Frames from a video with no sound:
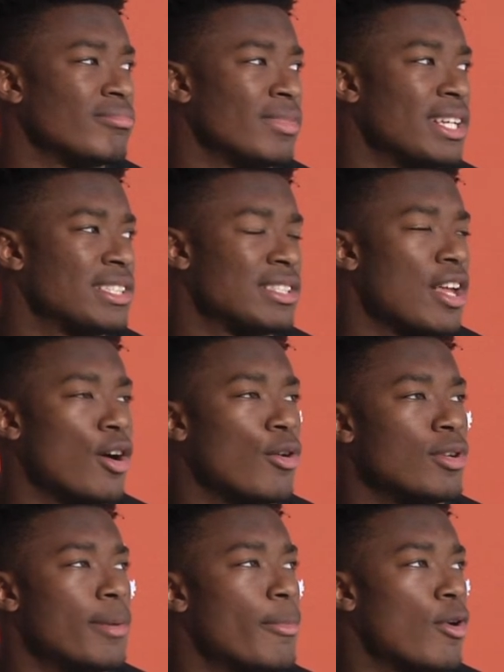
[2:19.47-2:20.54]
It's no
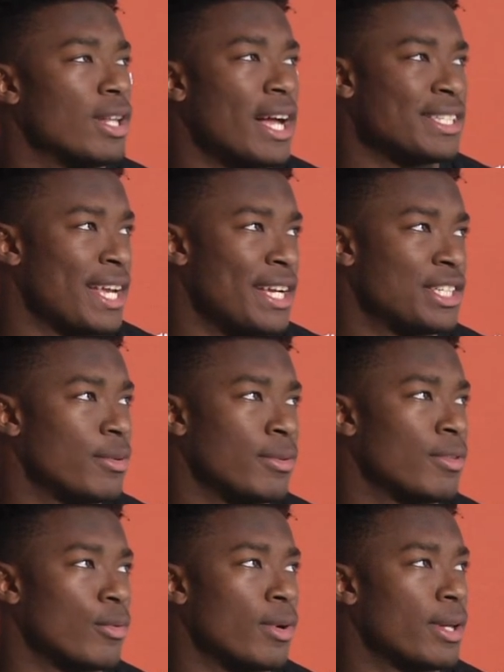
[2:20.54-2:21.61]

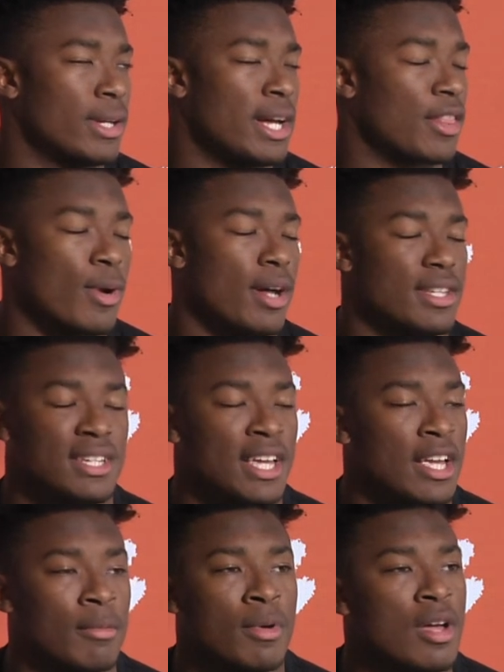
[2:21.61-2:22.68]
demoralization uh, like throughout the
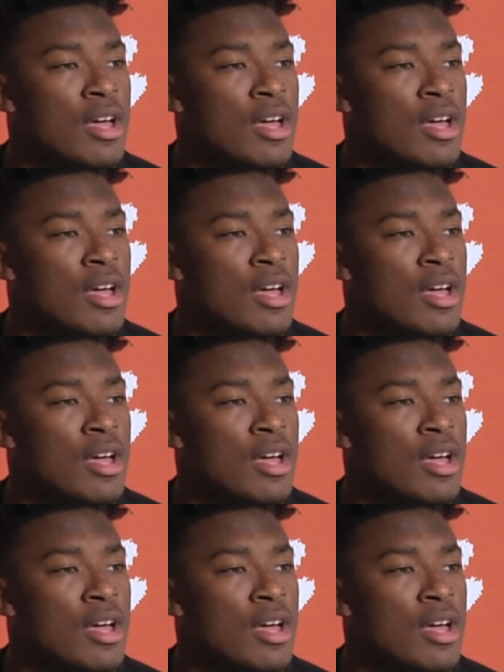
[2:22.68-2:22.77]
team.